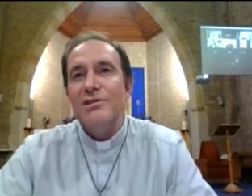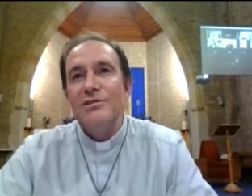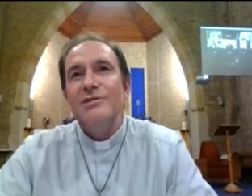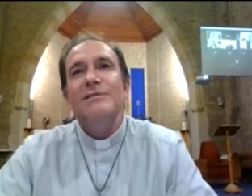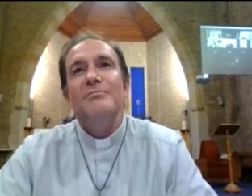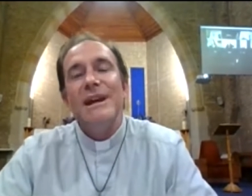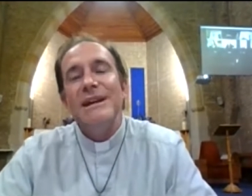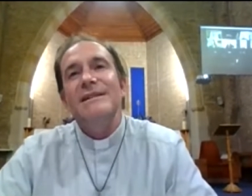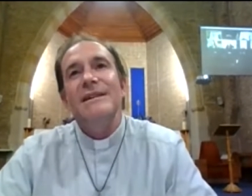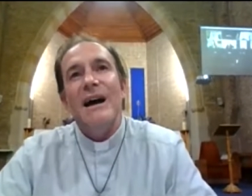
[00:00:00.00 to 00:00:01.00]
Judas and
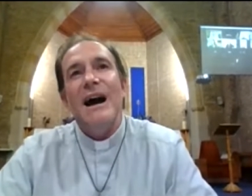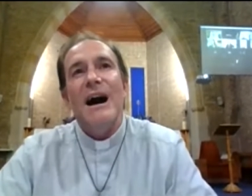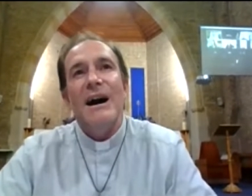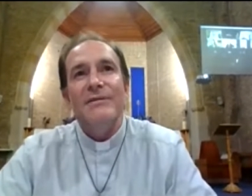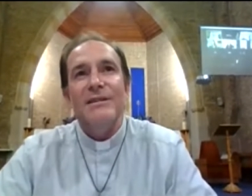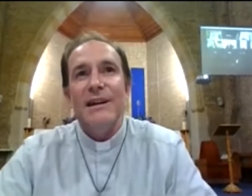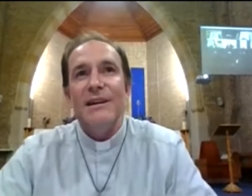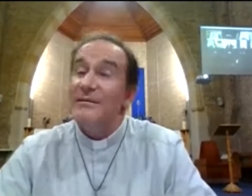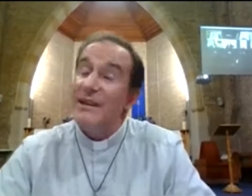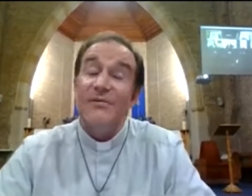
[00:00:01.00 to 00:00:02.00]
Peter did after
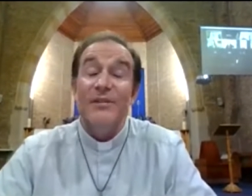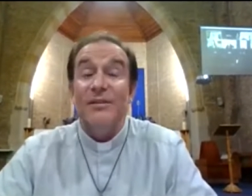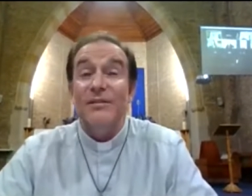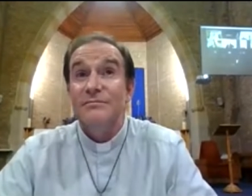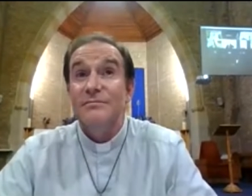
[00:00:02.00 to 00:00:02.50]
they, they fell.